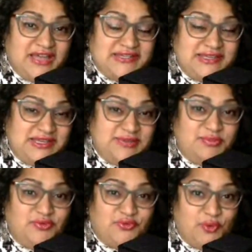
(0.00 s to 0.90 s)

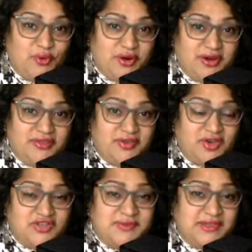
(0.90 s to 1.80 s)
team for the
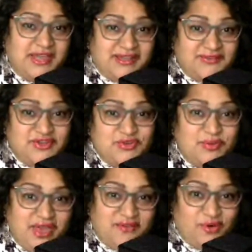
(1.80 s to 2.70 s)
Cosmic Light Activation.
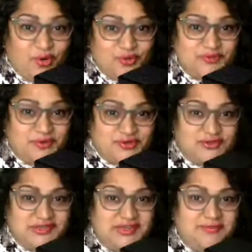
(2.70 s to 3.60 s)
We have our own spiritual
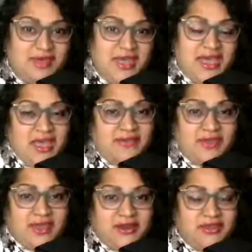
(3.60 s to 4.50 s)
team, and they
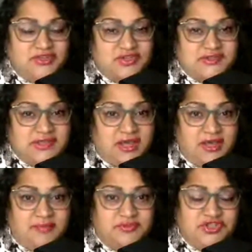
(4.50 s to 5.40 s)
kind of just
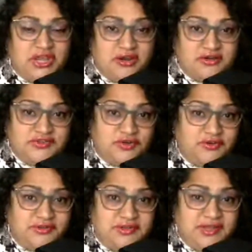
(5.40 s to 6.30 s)
share
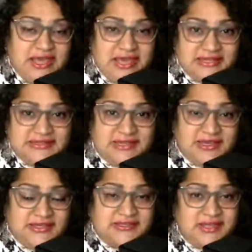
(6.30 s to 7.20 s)
certain
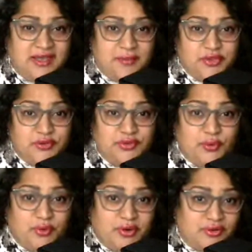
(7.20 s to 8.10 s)
insights through the
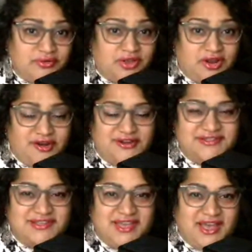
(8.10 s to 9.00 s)
oracle
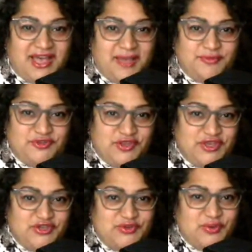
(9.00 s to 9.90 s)
cards, so
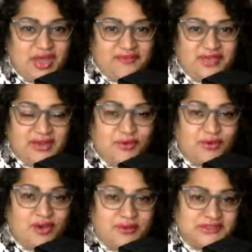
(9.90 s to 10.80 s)
that you have that
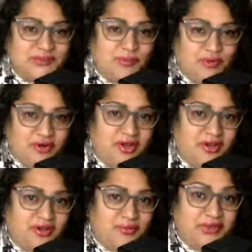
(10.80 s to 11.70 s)
ongoing support
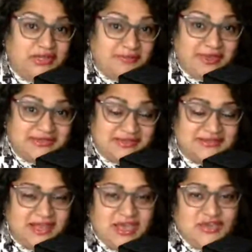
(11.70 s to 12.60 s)
on a weekly basis.
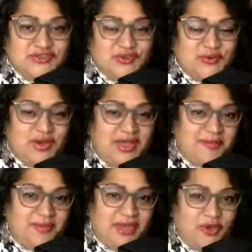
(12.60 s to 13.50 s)
So
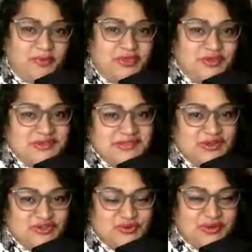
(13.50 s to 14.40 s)
I hope that you
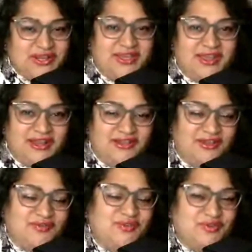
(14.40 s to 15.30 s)
consider joining, and I'd
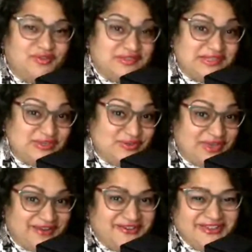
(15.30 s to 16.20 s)
love to see you
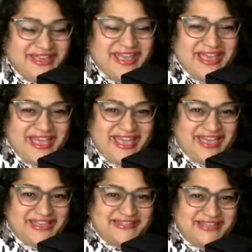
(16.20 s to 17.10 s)
there.
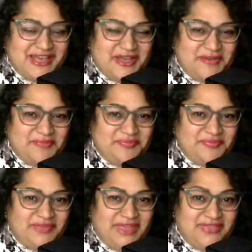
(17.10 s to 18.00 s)
And
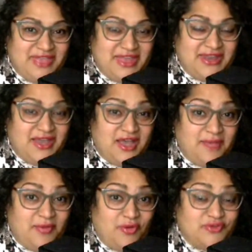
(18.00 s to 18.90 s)
then
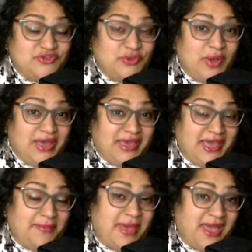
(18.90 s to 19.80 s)
also I
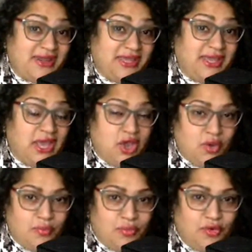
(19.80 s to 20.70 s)
am adding
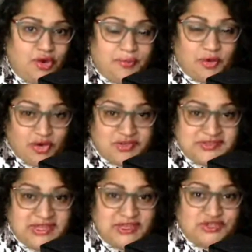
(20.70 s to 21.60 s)
more
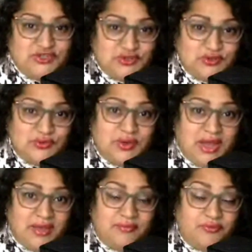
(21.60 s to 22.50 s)
perks into
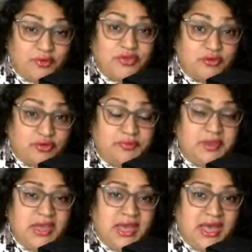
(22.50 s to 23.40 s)
for the group
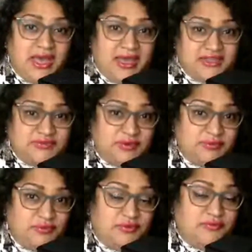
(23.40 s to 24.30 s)
as we
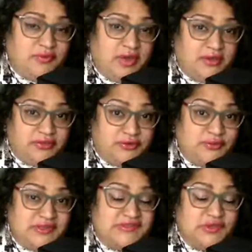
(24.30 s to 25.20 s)
move through
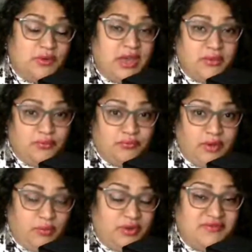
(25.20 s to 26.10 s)
this. So I
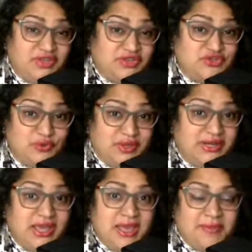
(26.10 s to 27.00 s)
want to invite you to join
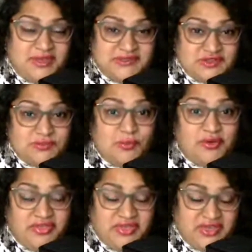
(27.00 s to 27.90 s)
because there's
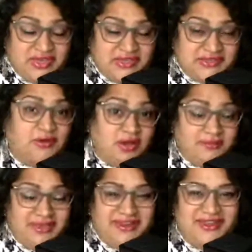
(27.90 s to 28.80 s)
more things that are going to
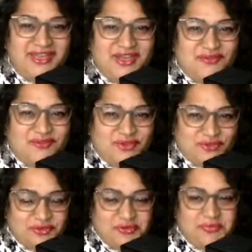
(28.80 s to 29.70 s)
come in for the
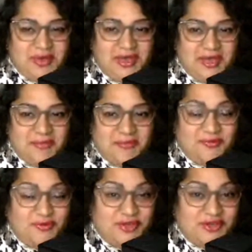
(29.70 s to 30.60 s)
group,
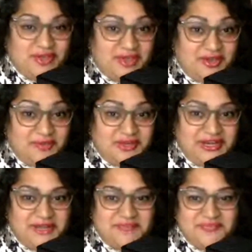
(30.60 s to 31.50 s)
for the community,